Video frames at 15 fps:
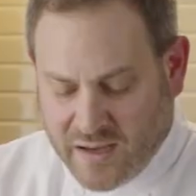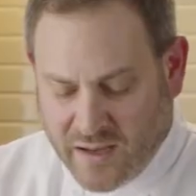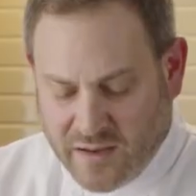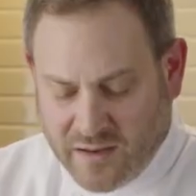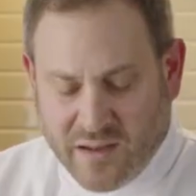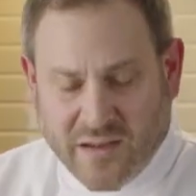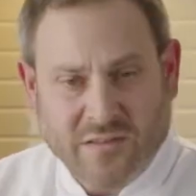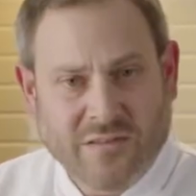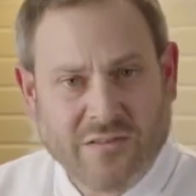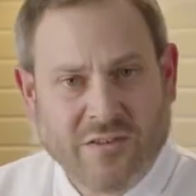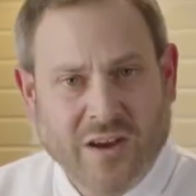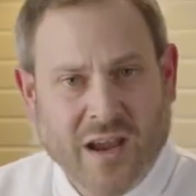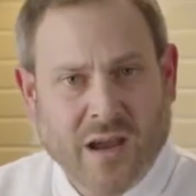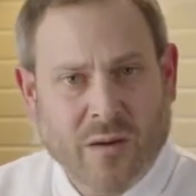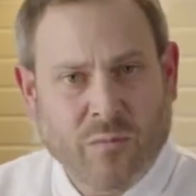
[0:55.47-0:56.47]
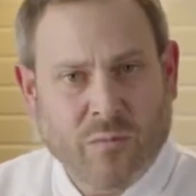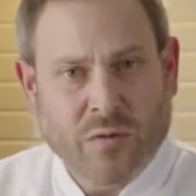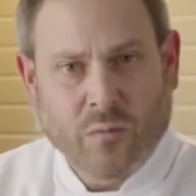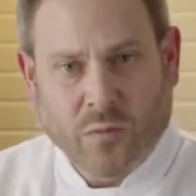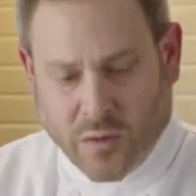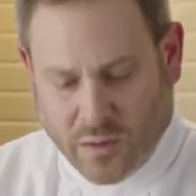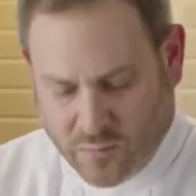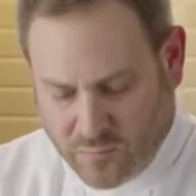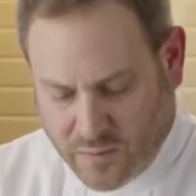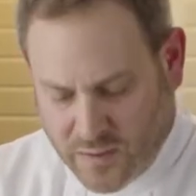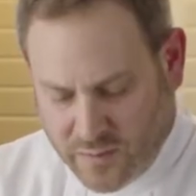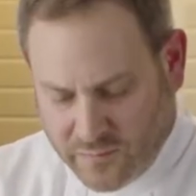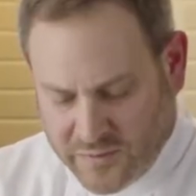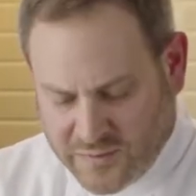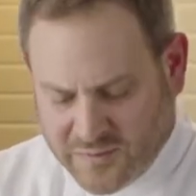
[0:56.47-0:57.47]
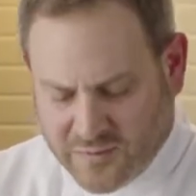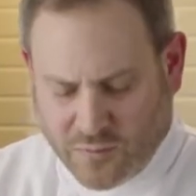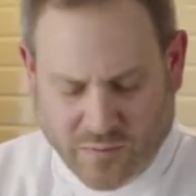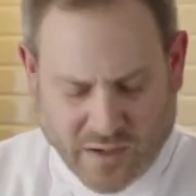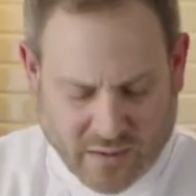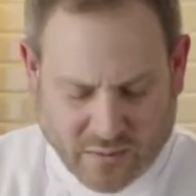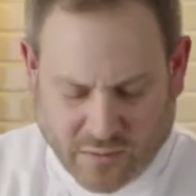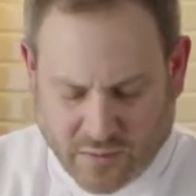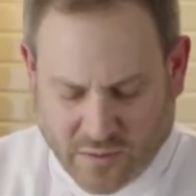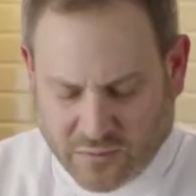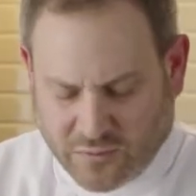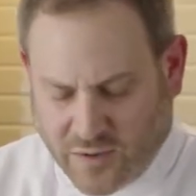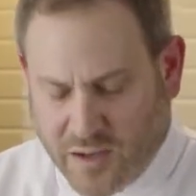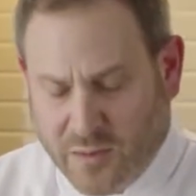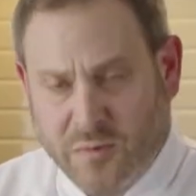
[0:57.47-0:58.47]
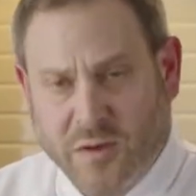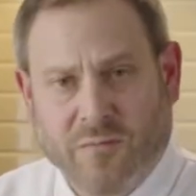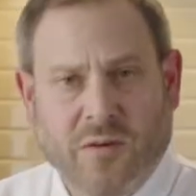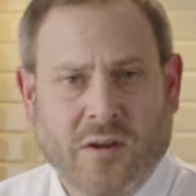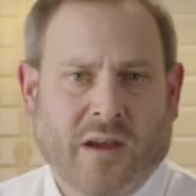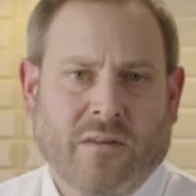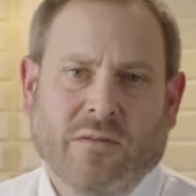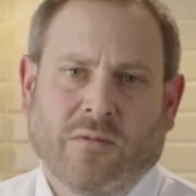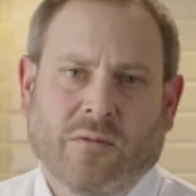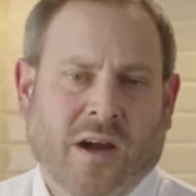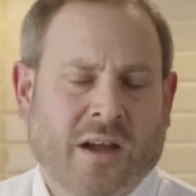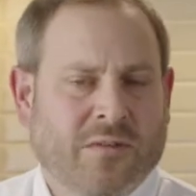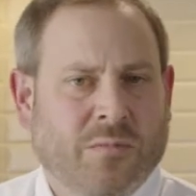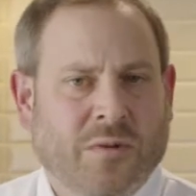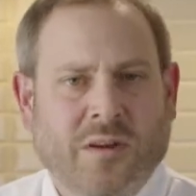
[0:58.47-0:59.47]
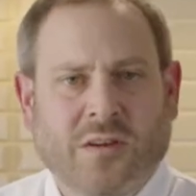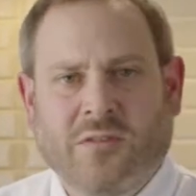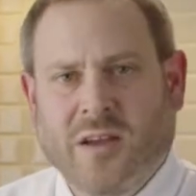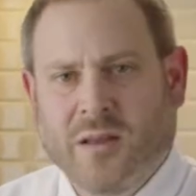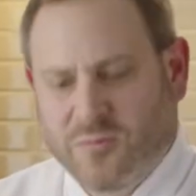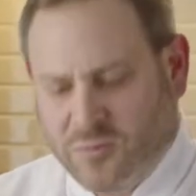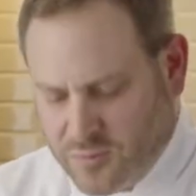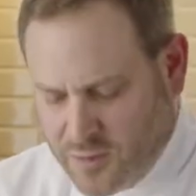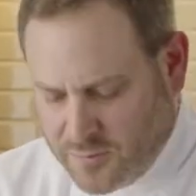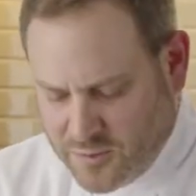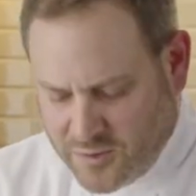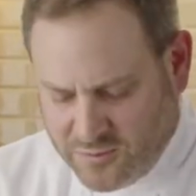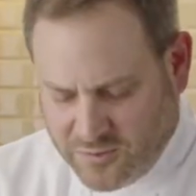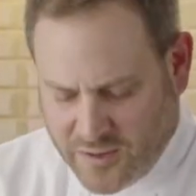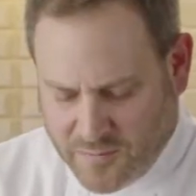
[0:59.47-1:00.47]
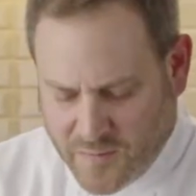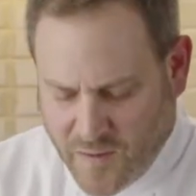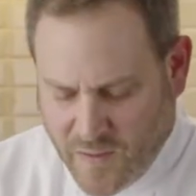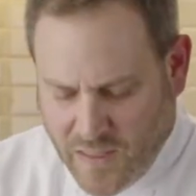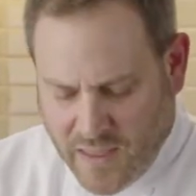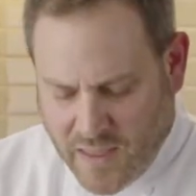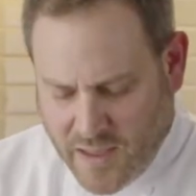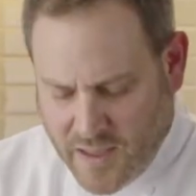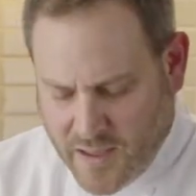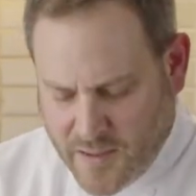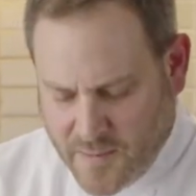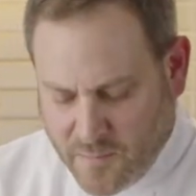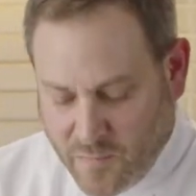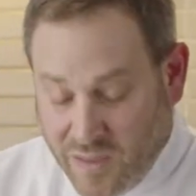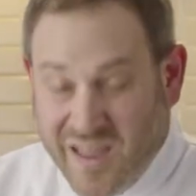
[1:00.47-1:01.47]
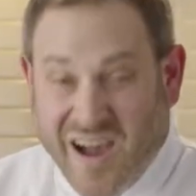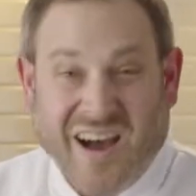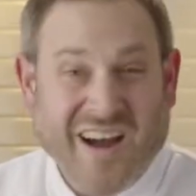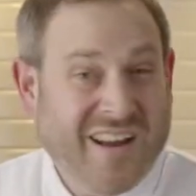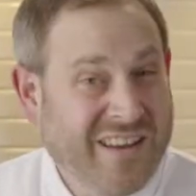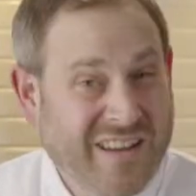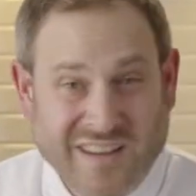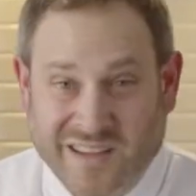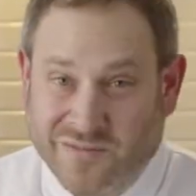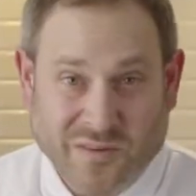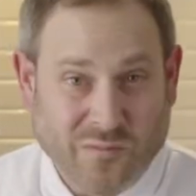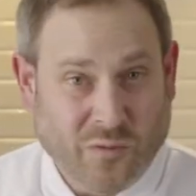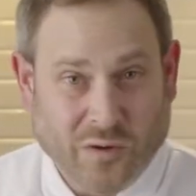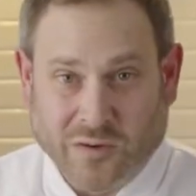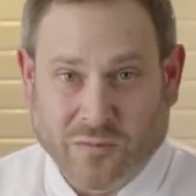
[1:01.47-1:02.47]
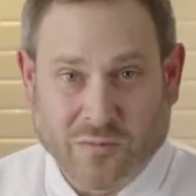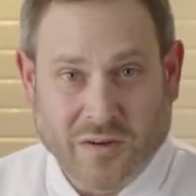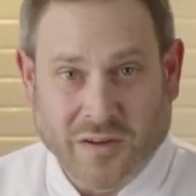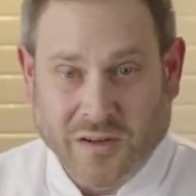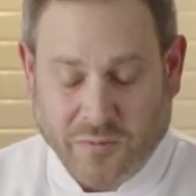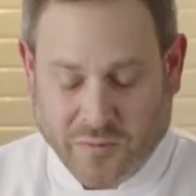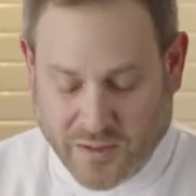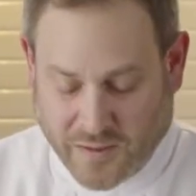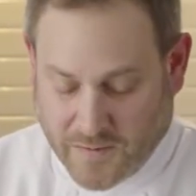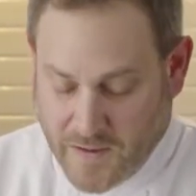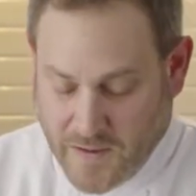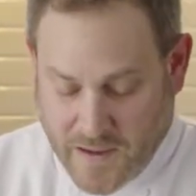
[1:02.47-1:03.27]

kind of nice jam would work well. This is a red currant jam. If you have a raspberry jam, strawberry jam, honey even works really well.